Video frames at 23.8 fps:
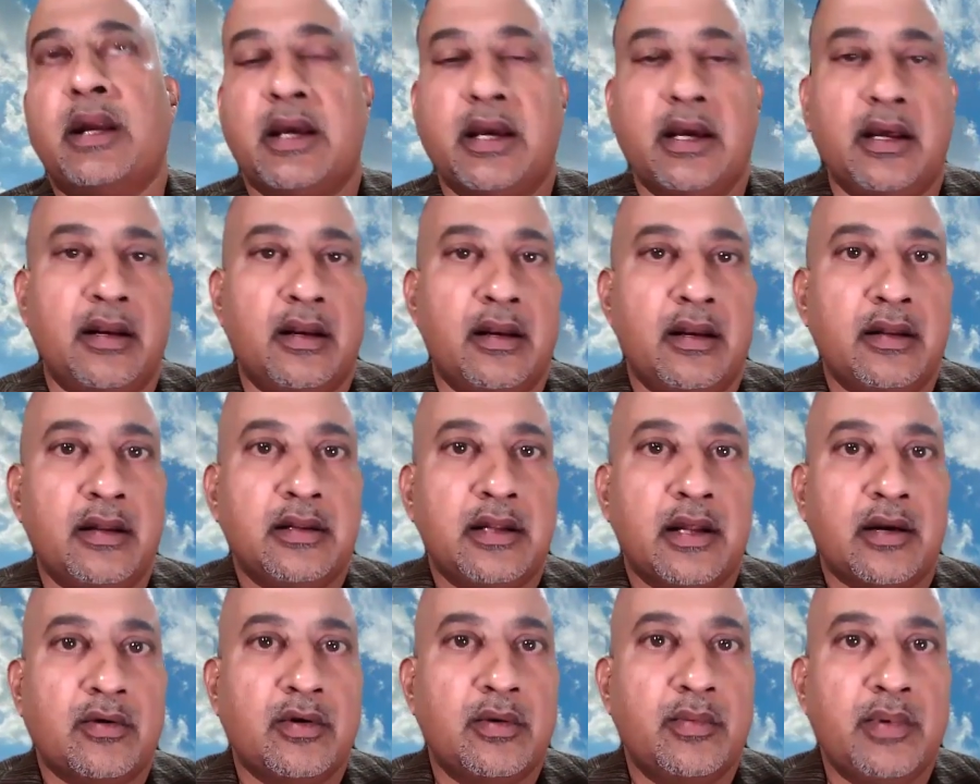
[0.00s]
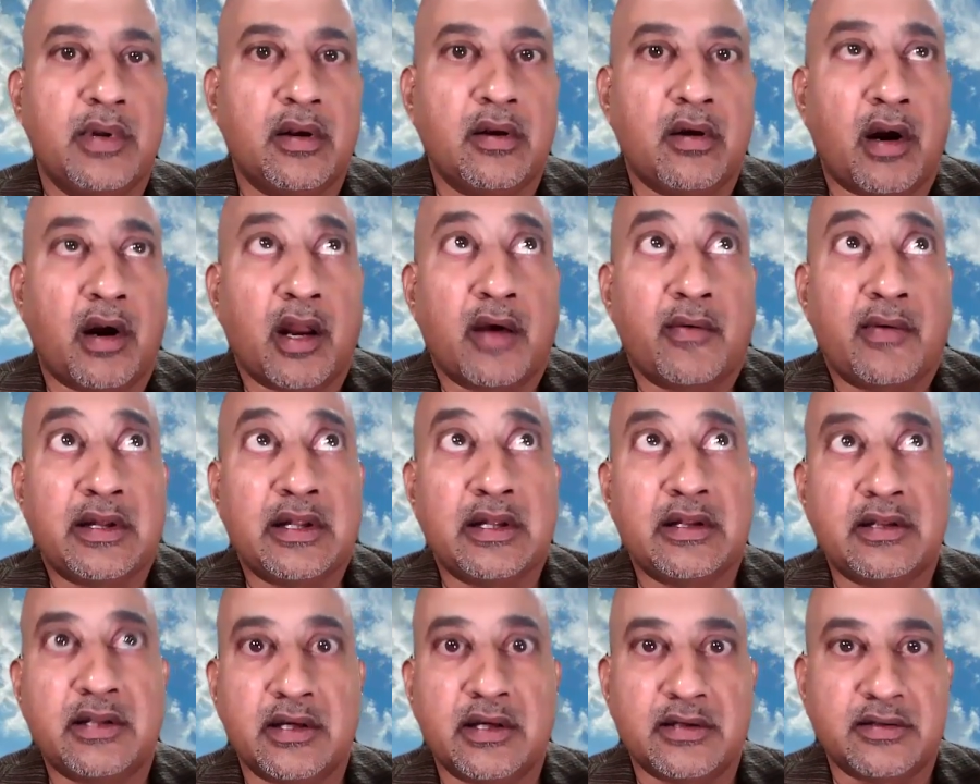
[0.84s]
but again, there could be a lot
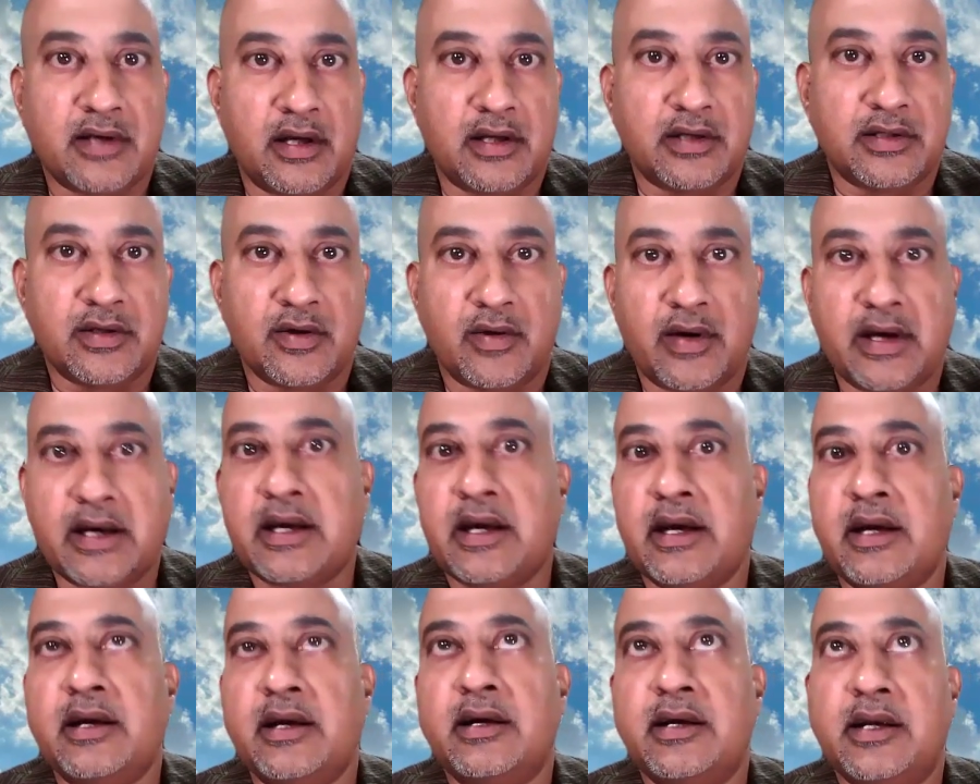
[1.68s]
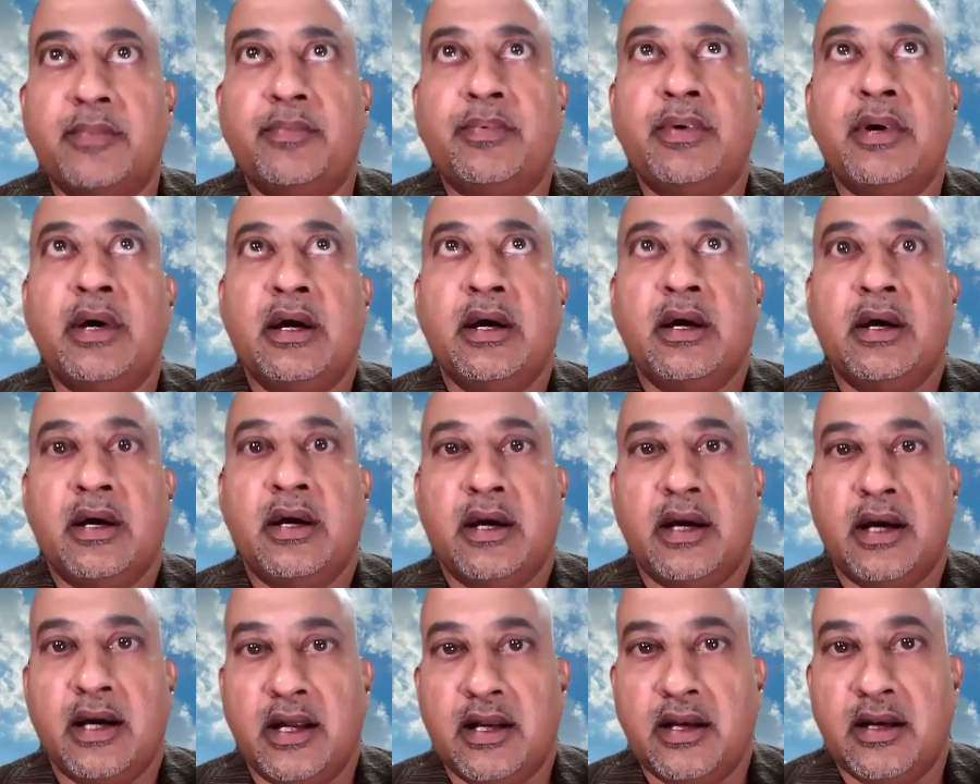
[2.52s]
of other things also. I can tip
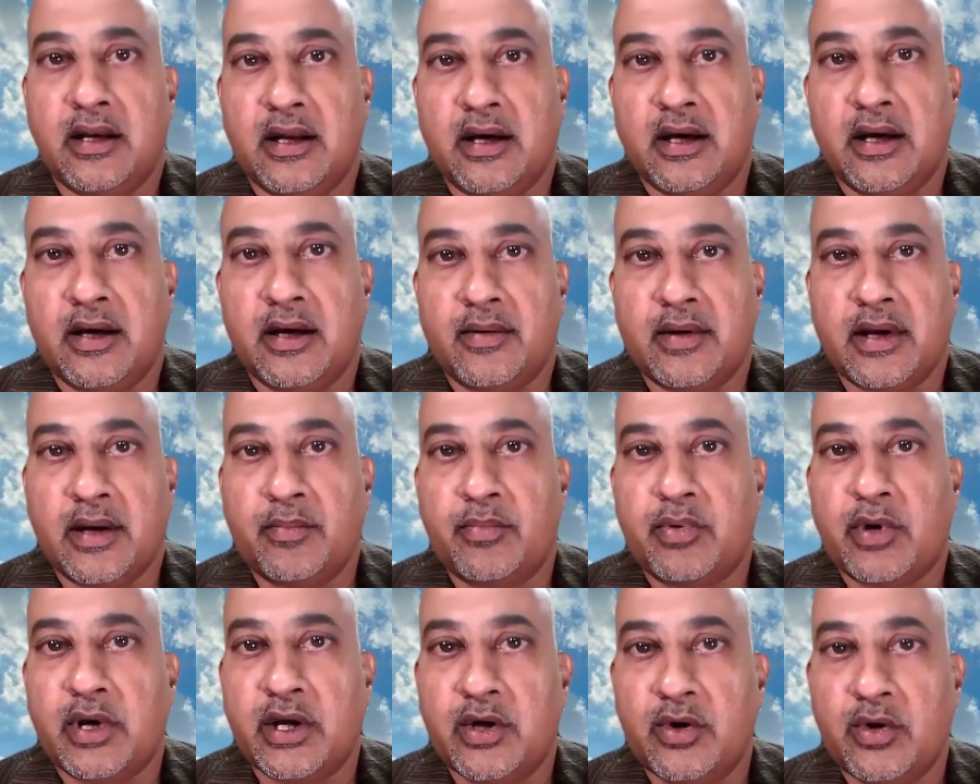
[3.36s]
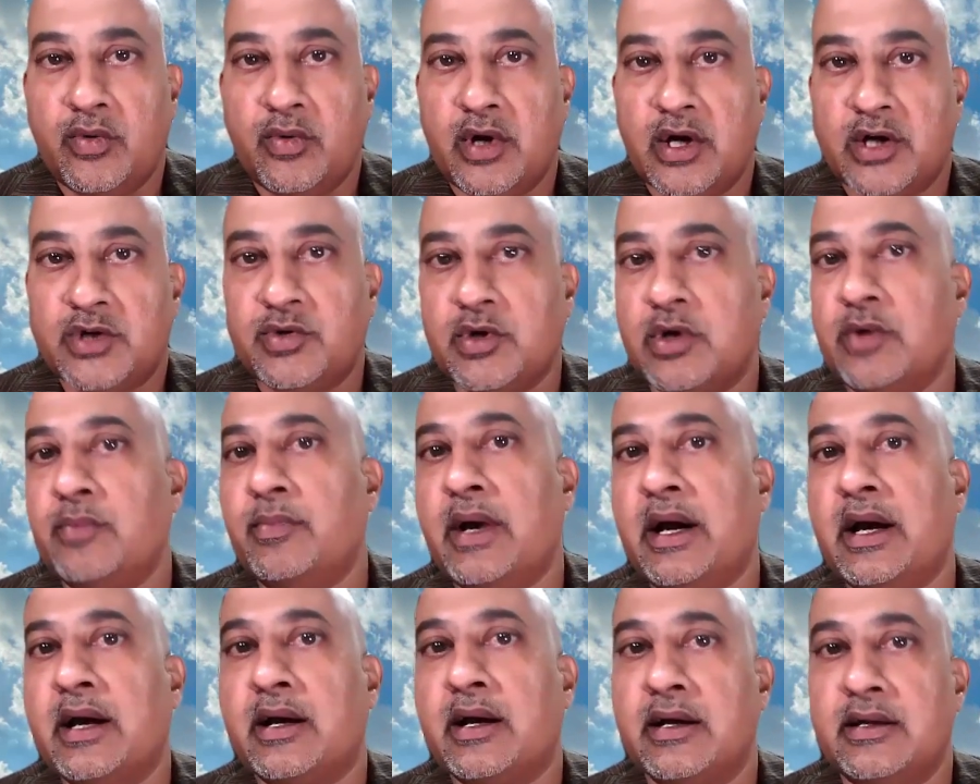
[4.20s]
an employee who works
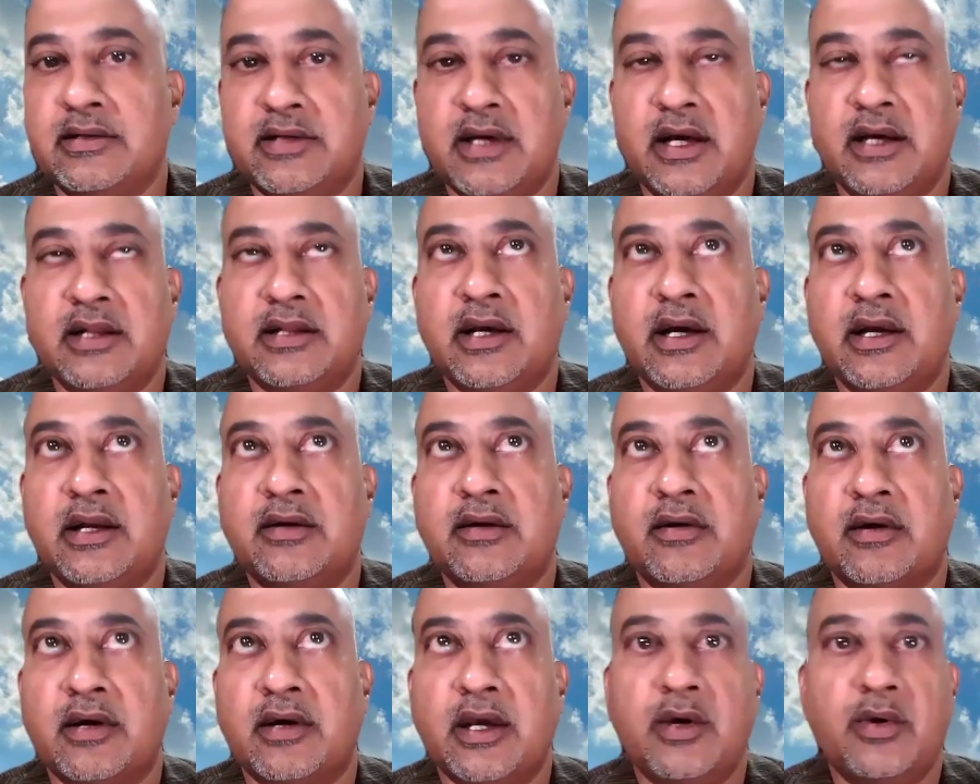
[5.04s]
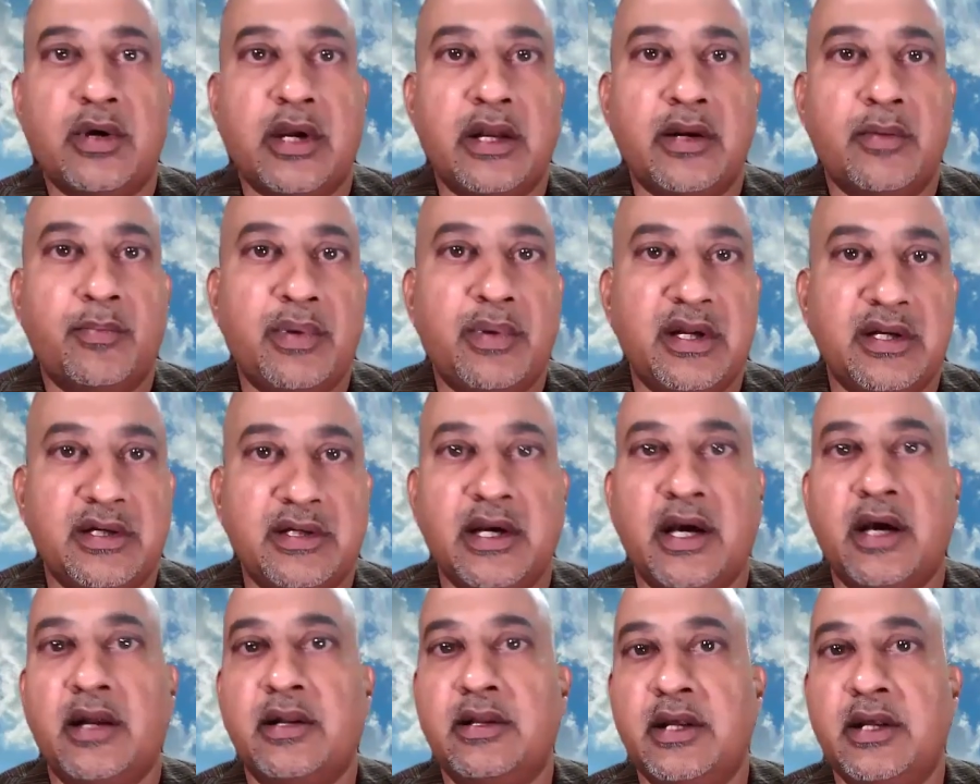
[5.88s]
for a bank and say that, okay, can you please